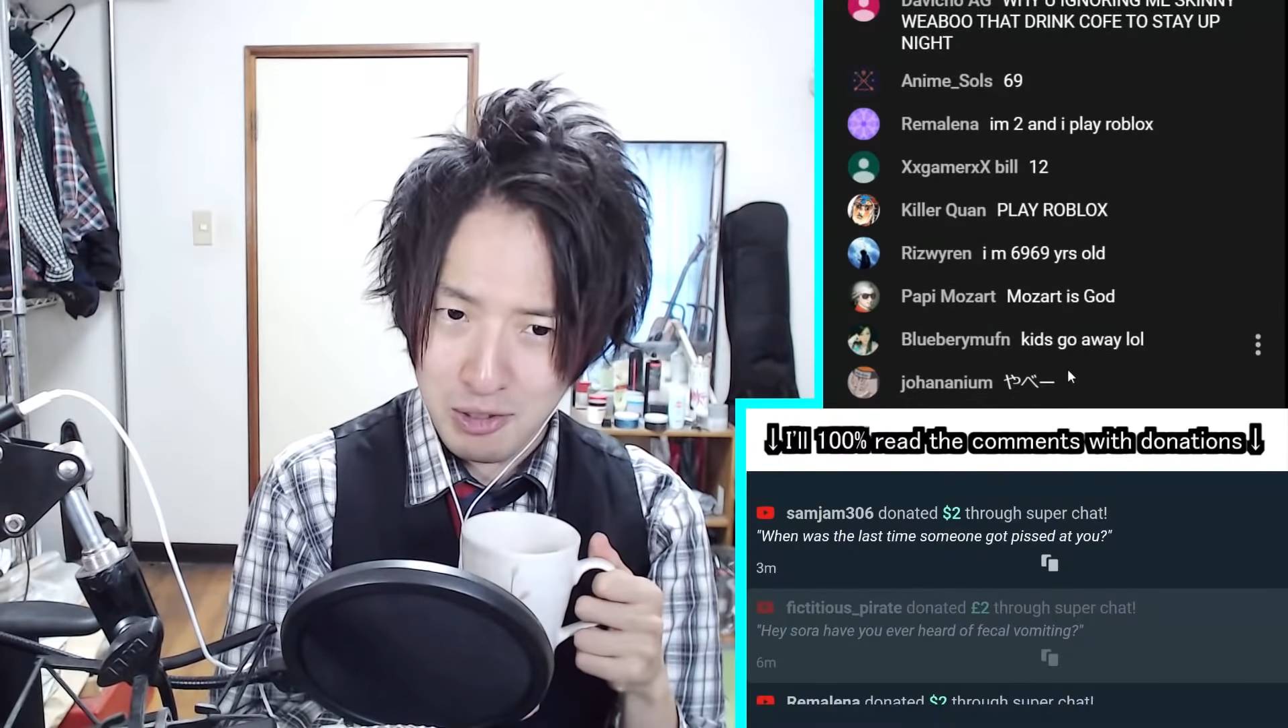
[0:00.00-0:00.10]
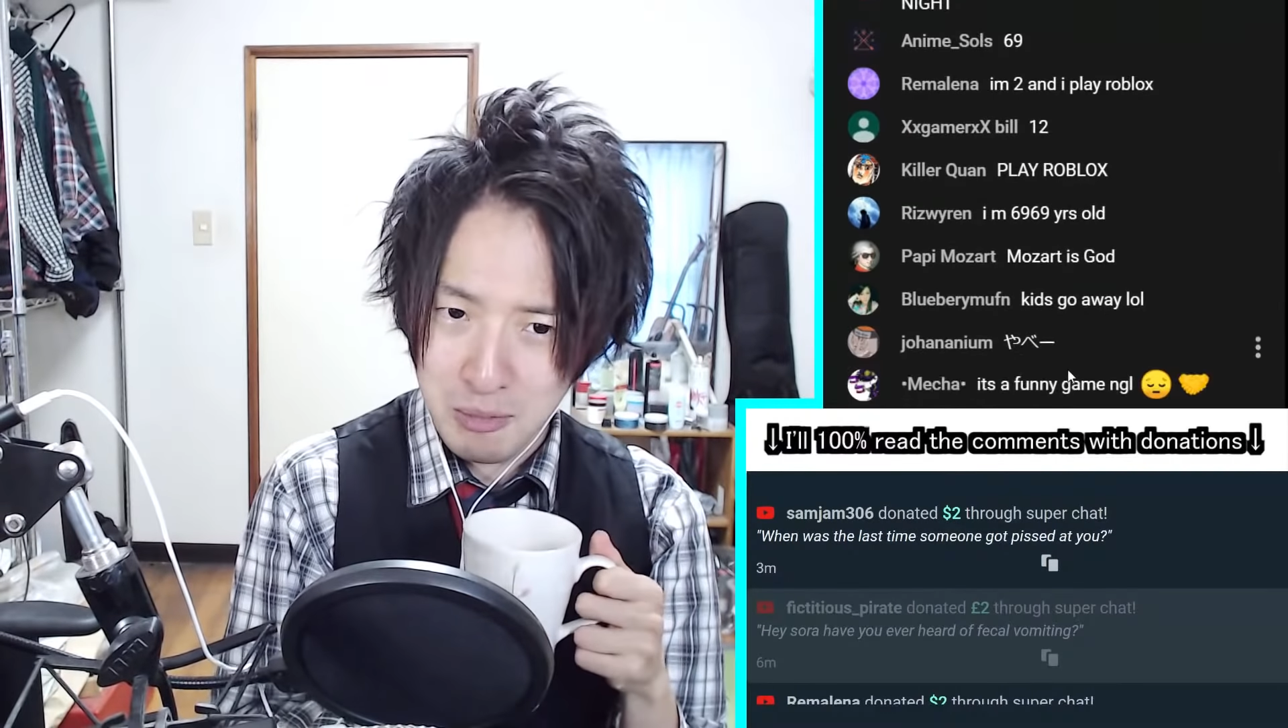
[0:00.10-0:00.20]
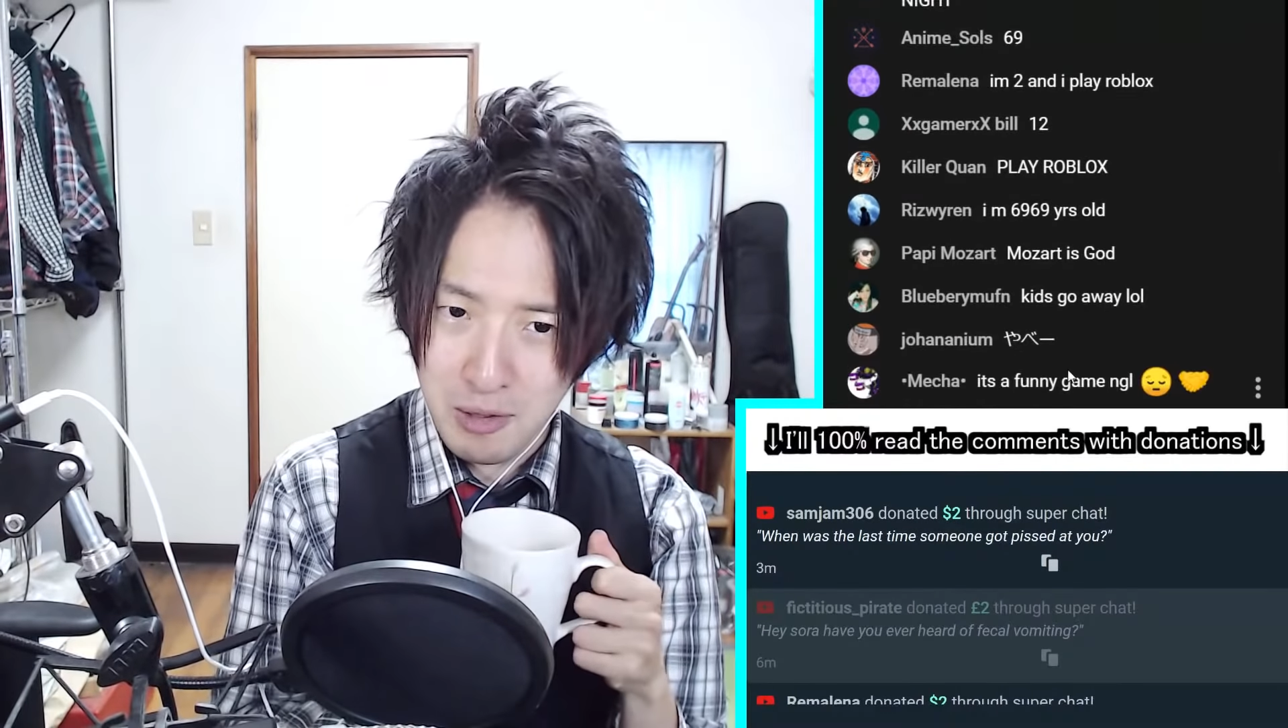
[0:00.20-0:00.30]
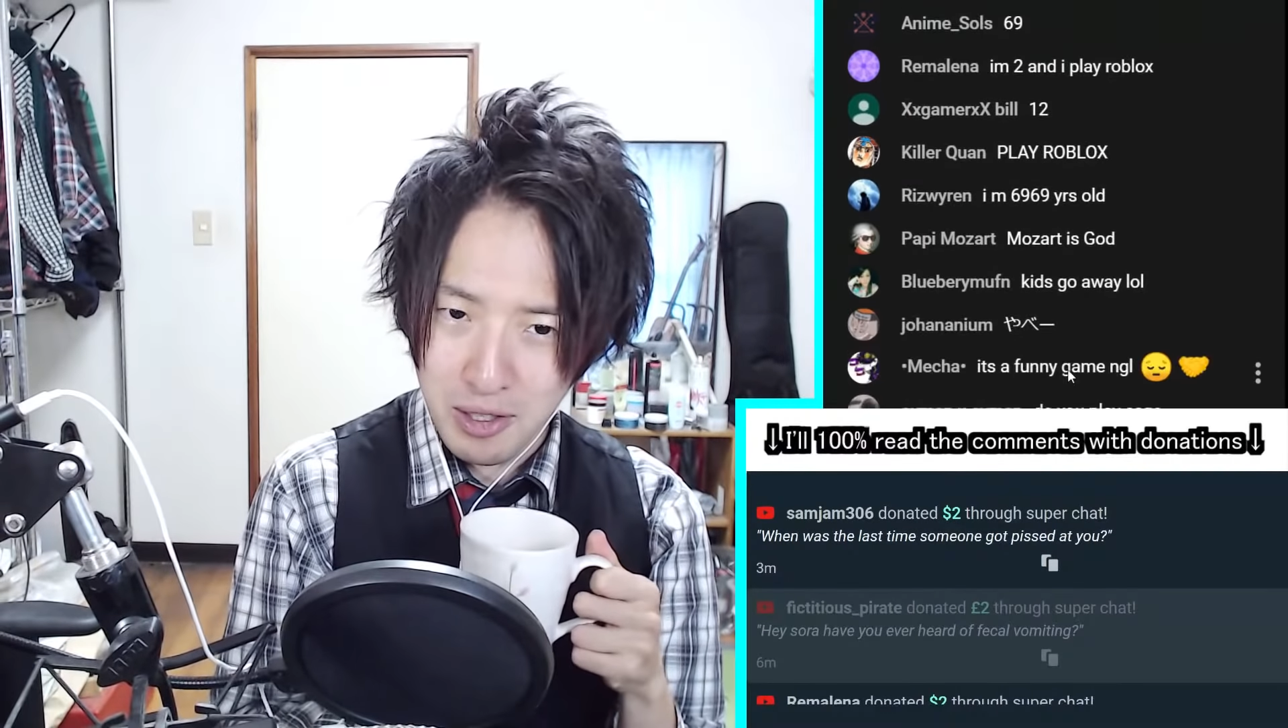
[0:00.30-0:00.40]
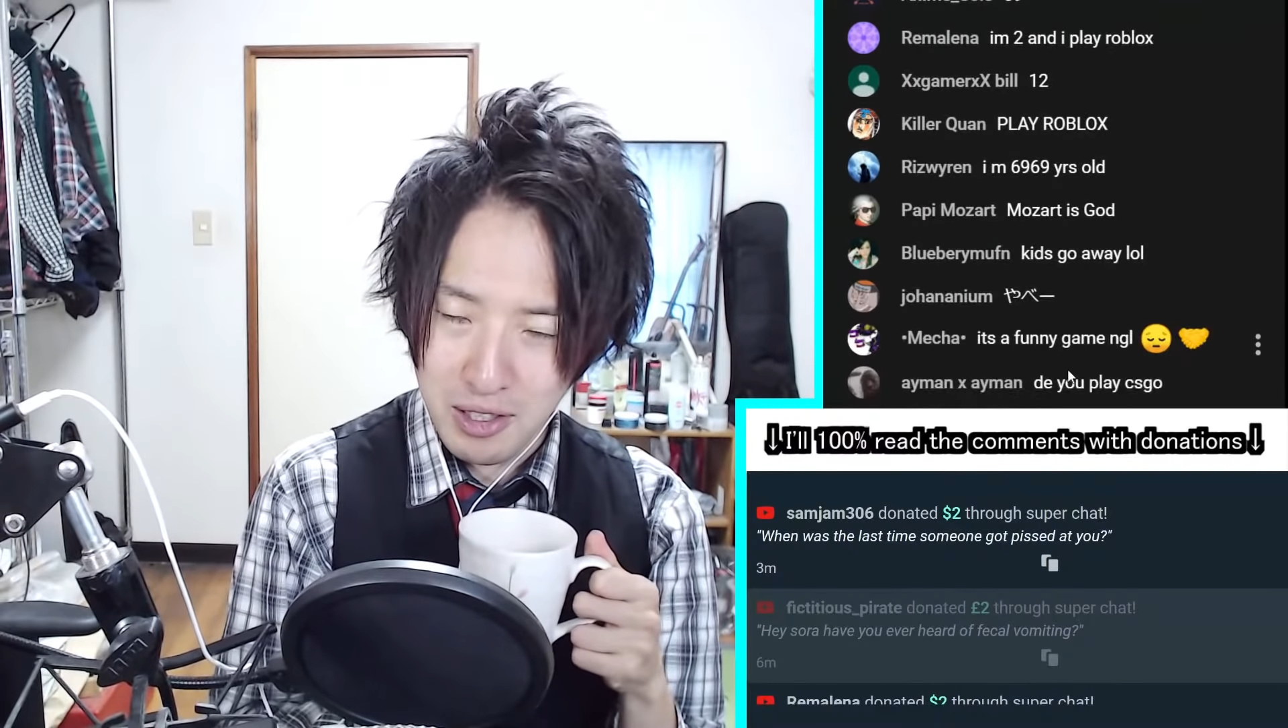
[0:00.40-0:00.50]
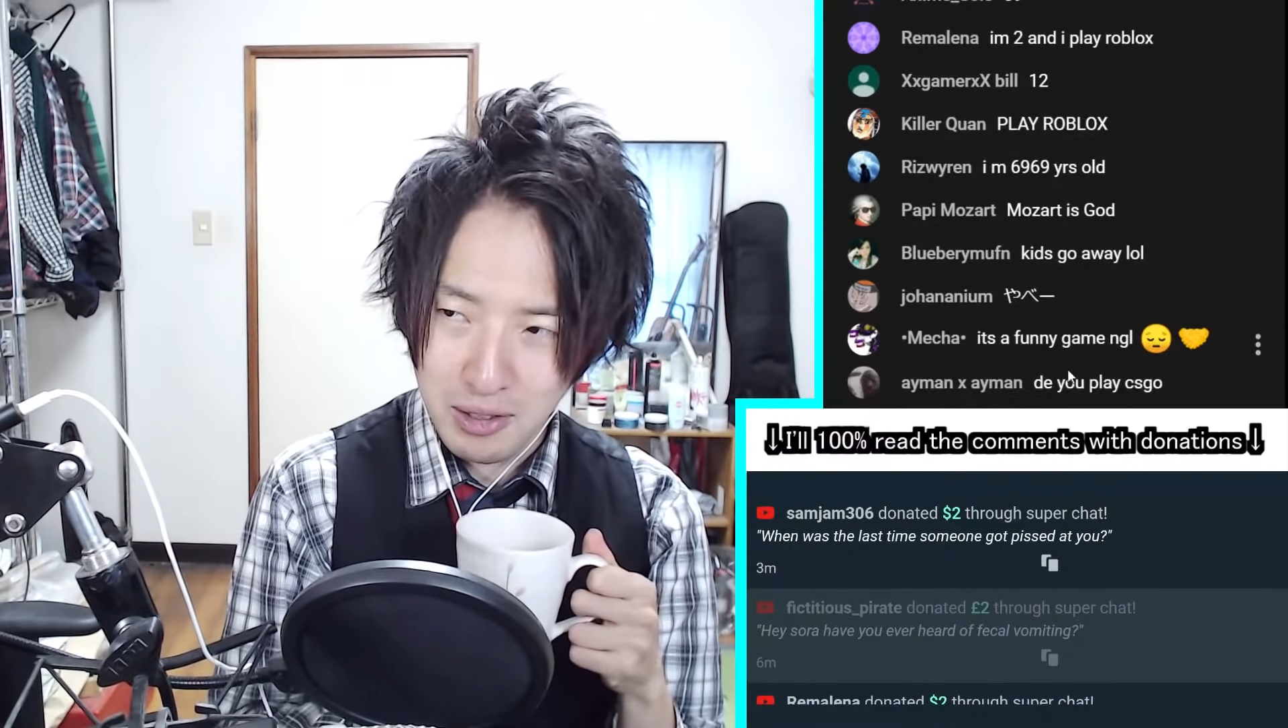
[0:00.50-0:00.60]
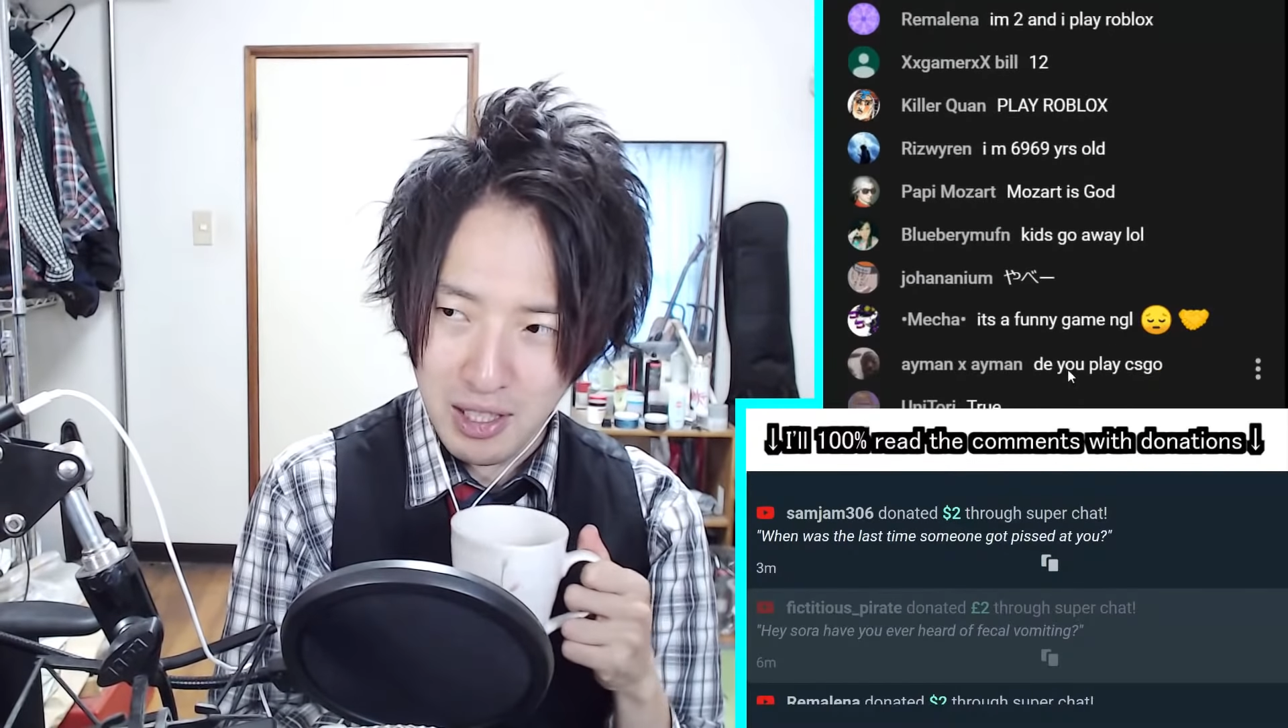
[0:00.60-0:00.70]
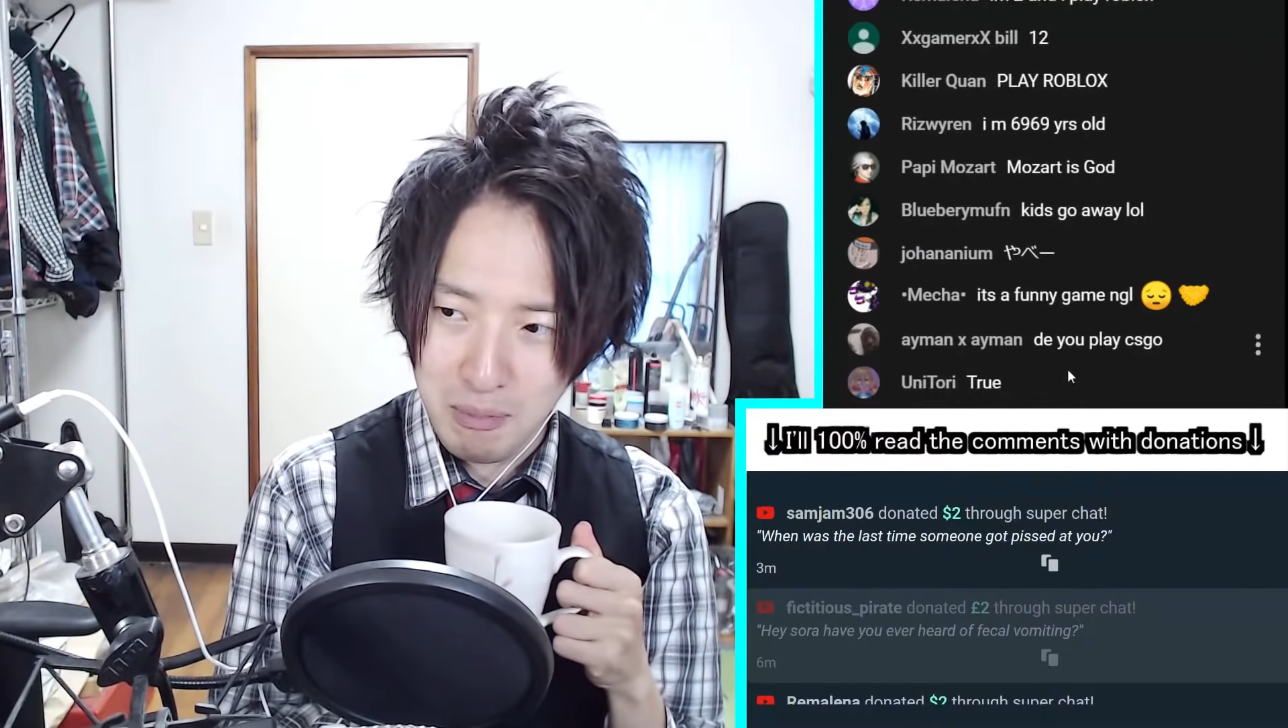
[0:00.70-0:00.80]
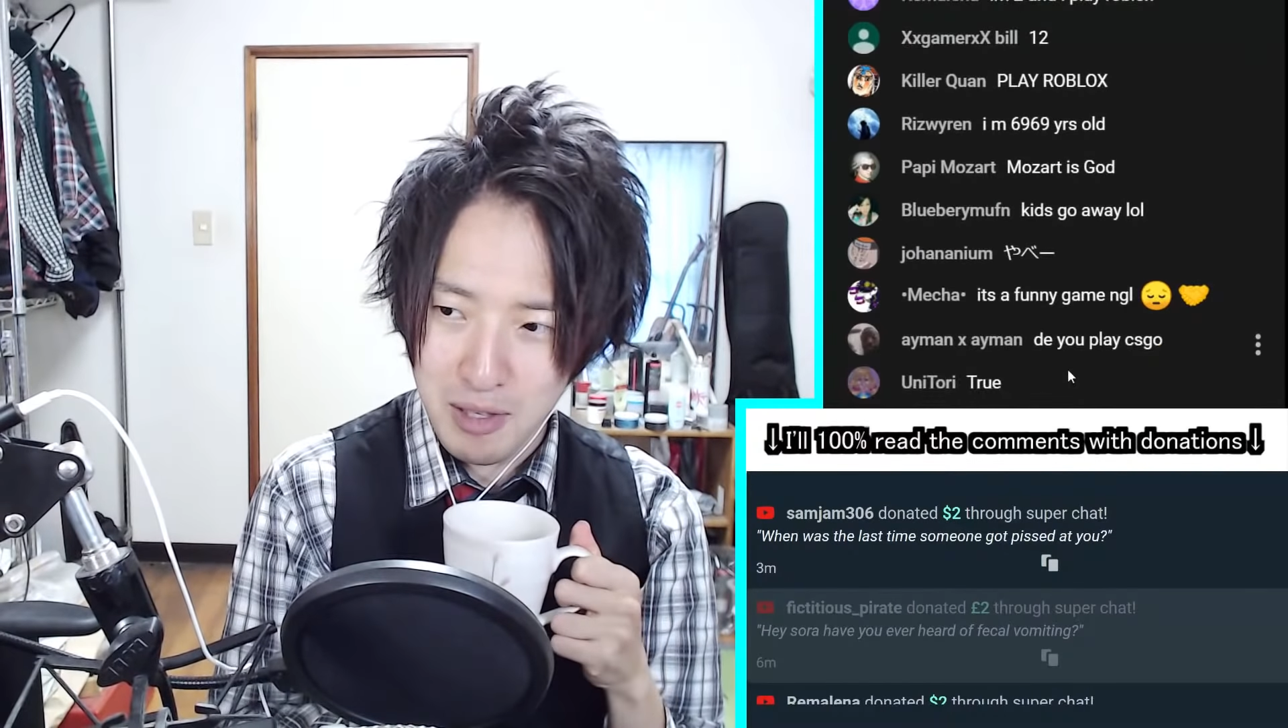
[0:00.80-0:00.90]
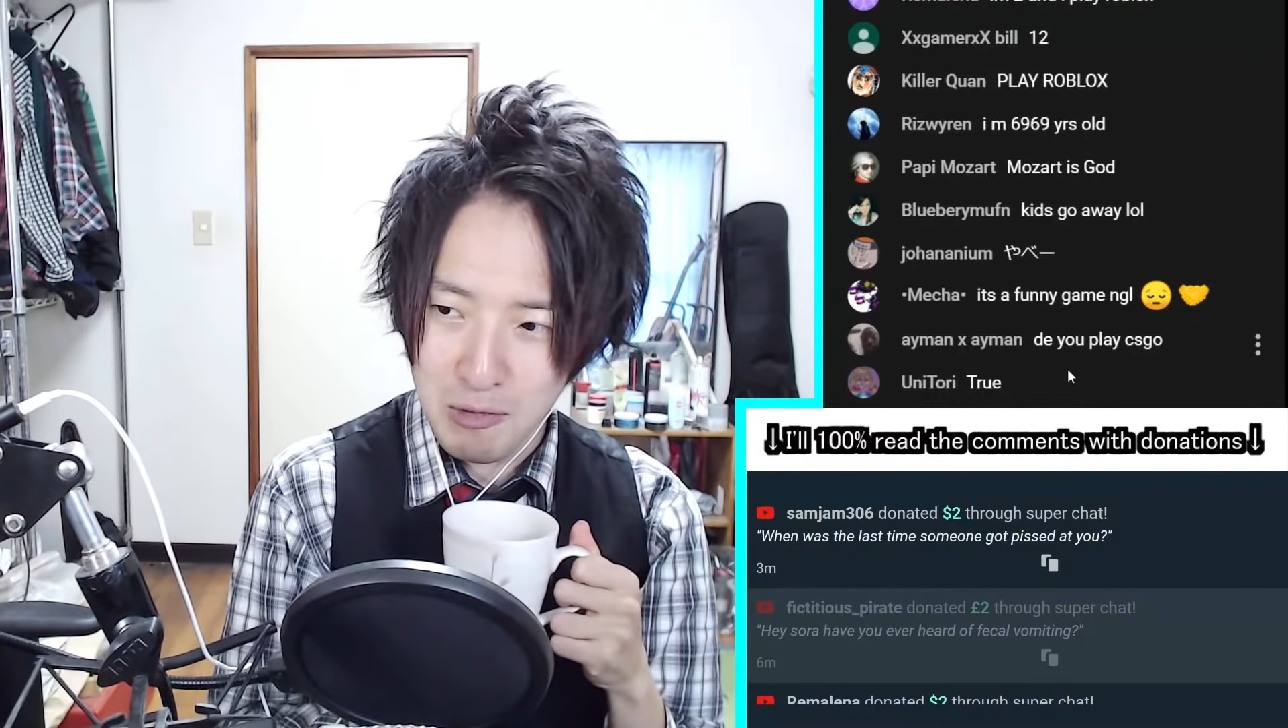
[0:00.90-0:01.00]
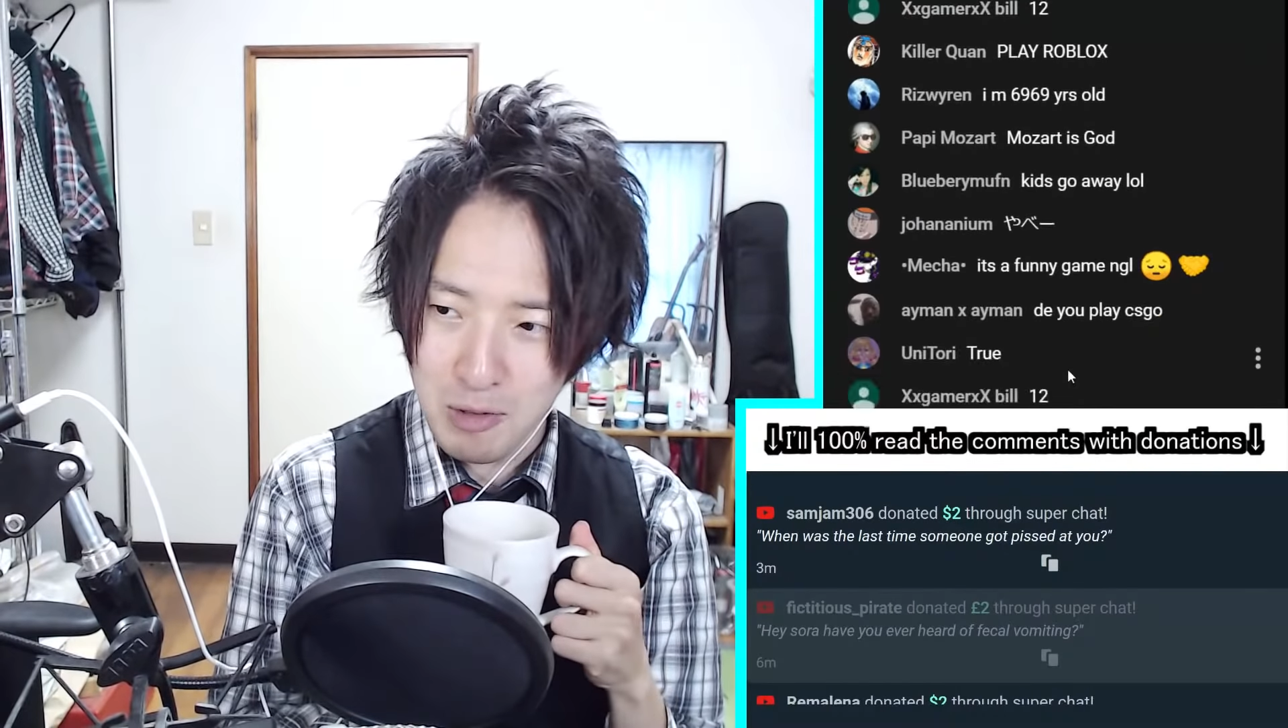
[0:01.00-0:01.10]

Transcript: about it, so I've been